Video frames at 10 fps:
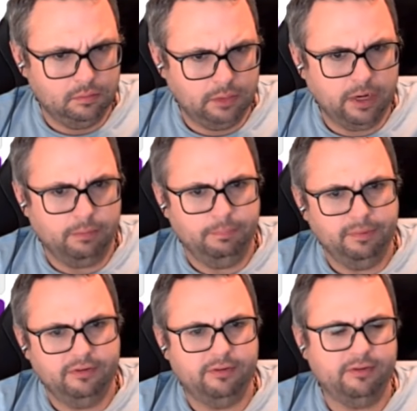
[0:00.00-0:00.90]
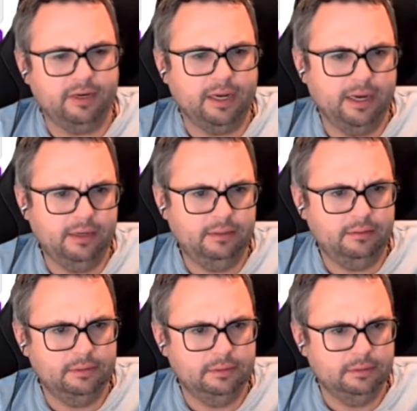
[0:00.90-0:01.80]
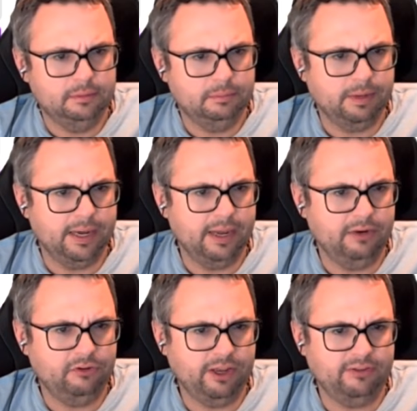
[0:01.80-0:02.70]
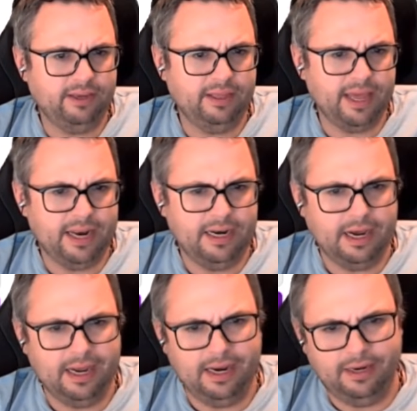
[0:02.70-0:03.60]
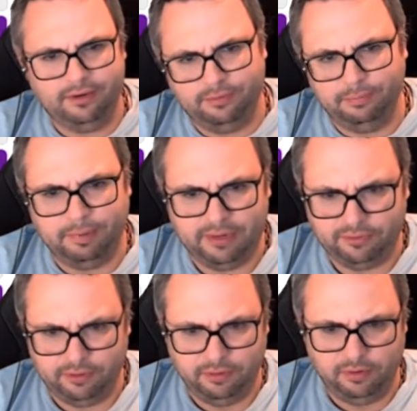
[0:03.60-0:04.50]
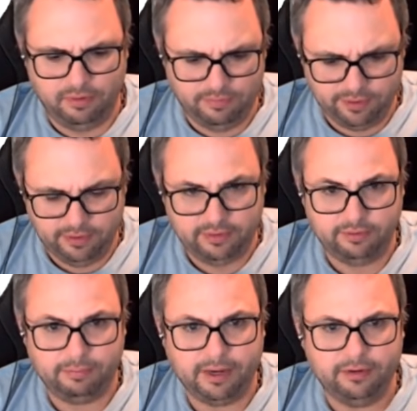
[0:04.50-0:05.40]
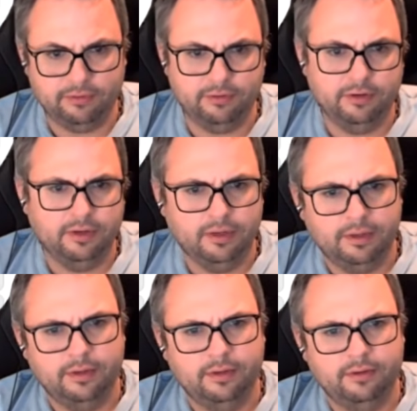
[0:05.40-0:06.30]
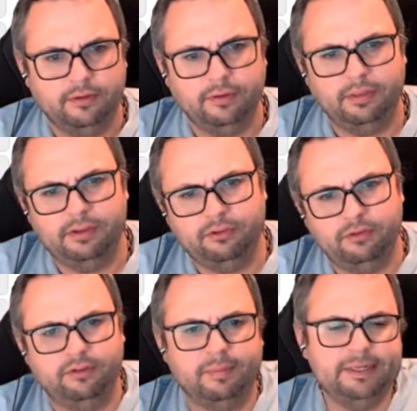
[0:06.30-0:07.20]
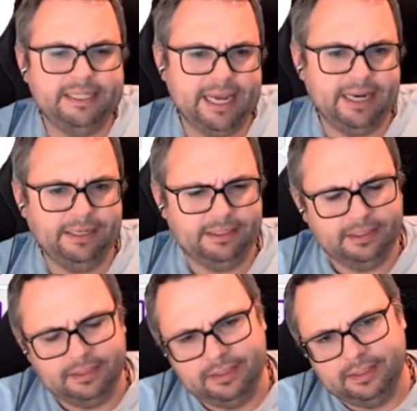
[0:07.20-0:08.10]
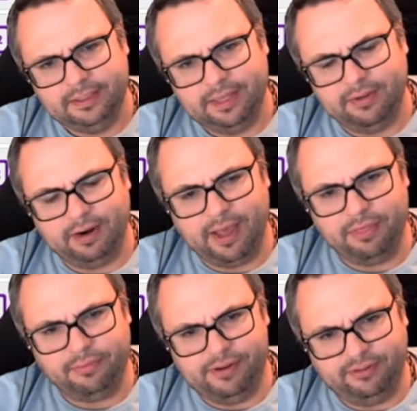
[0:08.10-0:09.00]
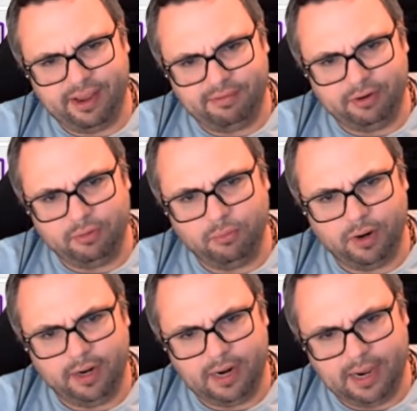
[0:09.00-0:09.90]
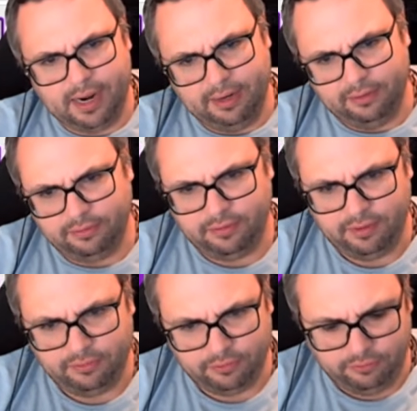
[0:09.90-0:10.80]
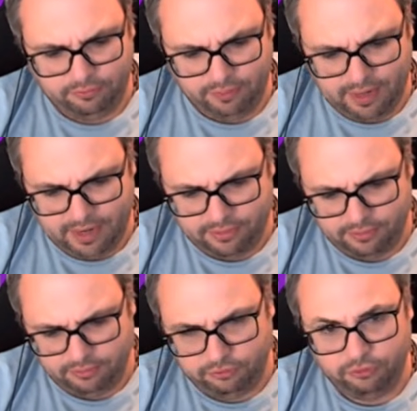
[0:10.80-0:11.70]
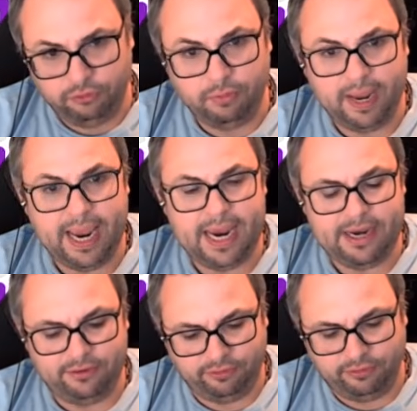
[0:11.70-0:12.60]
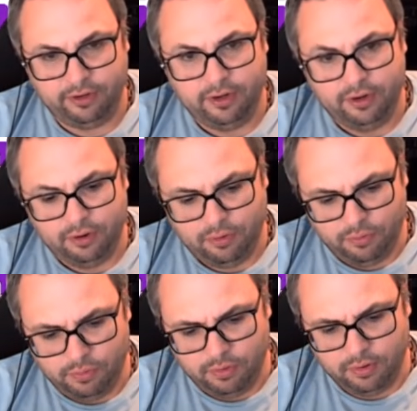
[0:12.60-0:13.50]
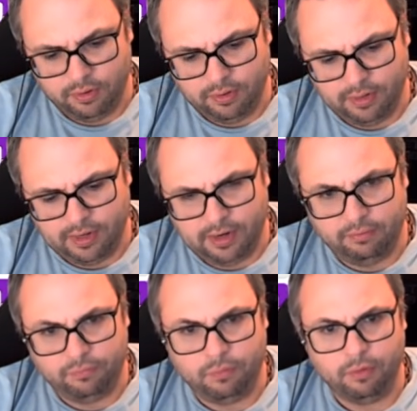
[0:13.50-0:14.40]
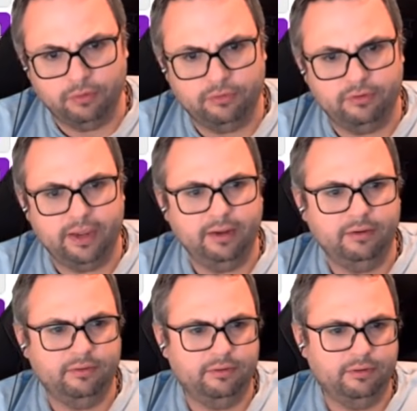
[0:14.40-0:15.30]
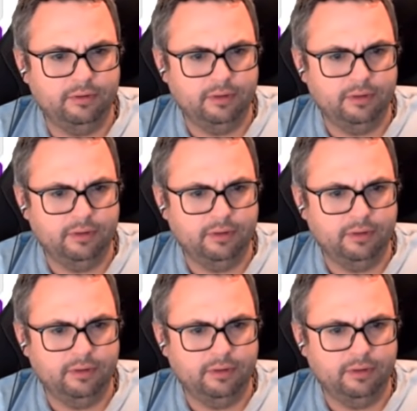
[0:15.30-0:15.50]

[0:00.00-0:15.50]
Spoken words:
Oh, this is a 9 by chasing that 9 by Sudoku over into this box. So these two sum to 10. And they're not 3, 7 or 1, 9. So these are either 2, 8 or 4, 6.